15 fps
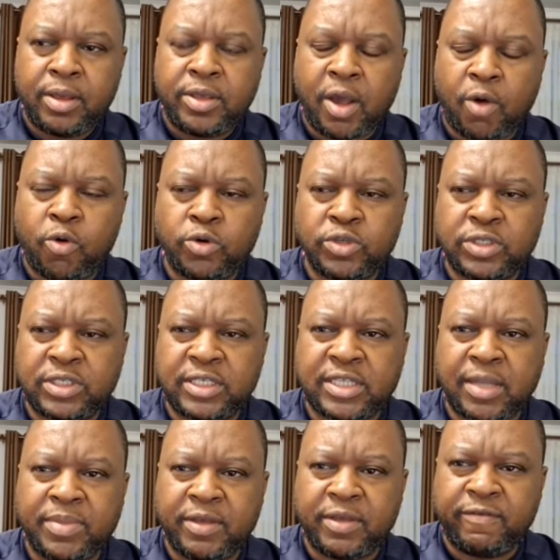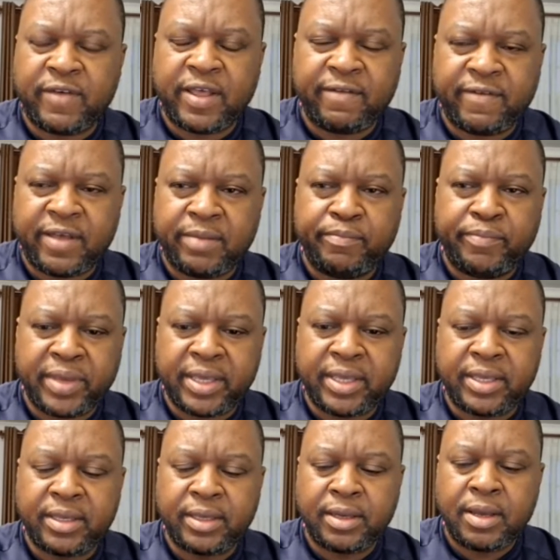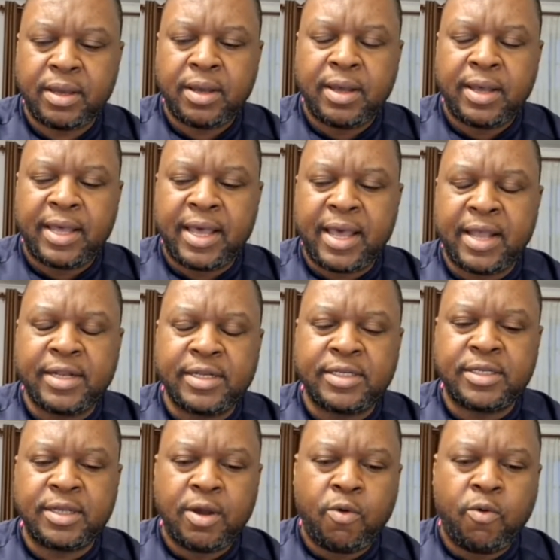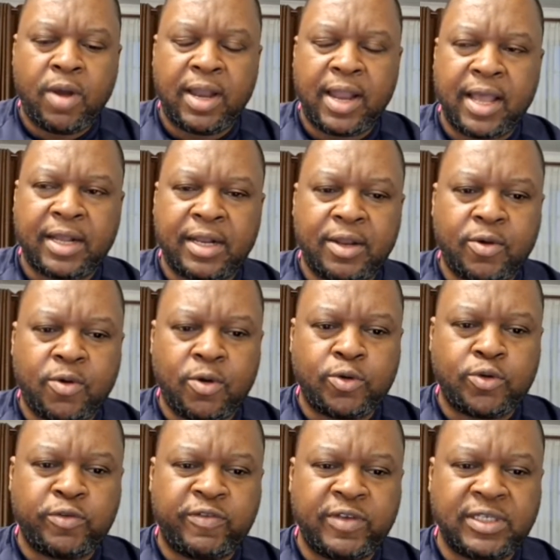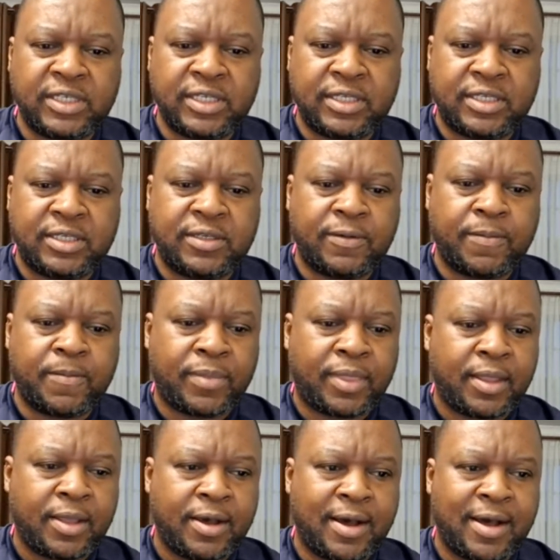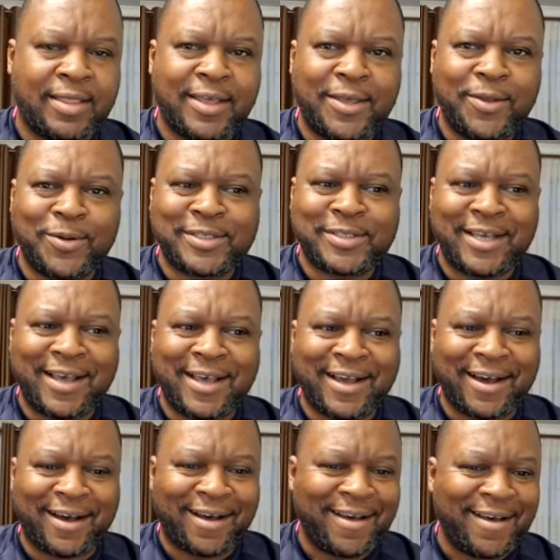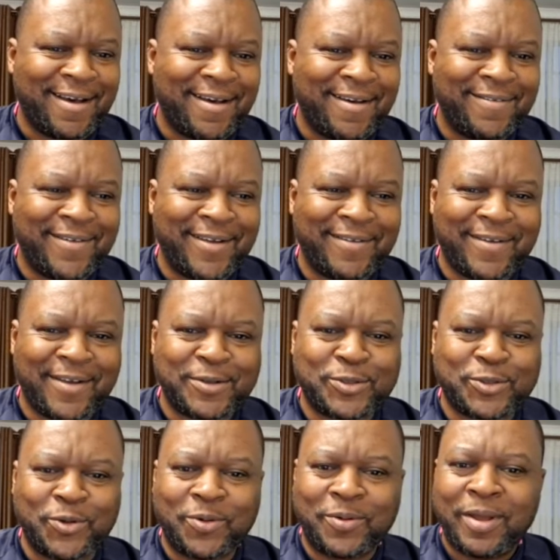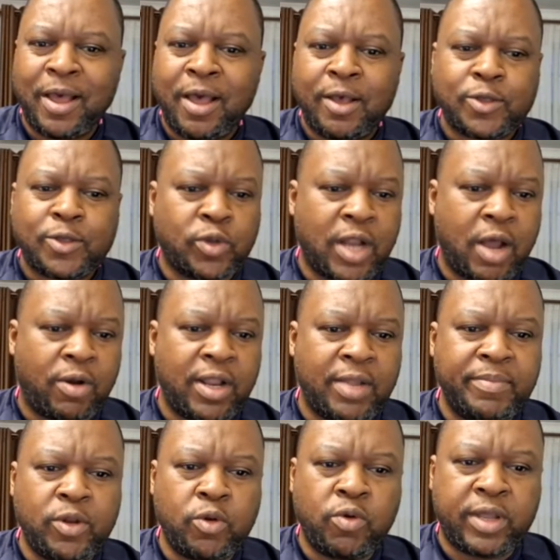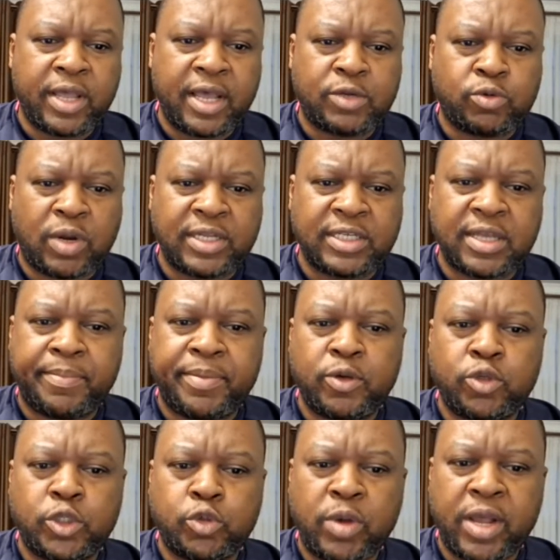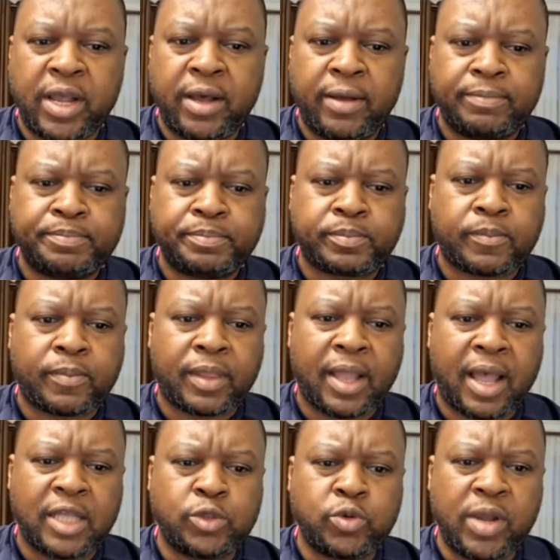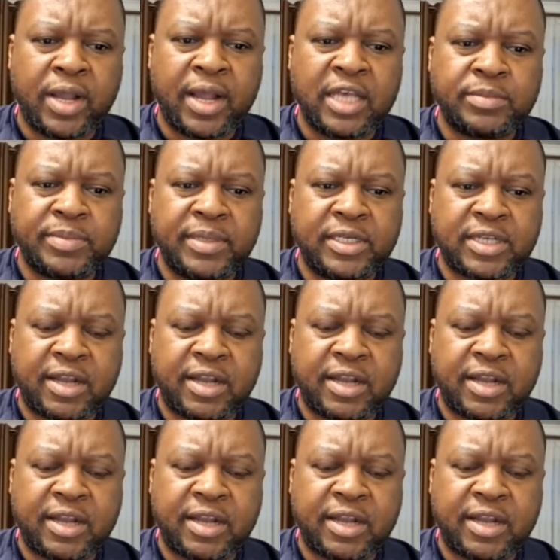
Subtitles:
you're going to see something very, very big. And we're likely going to visit the Heroes Acre very, very soon. So now let me look at what has happened to Chiwenga. Chiwenga has been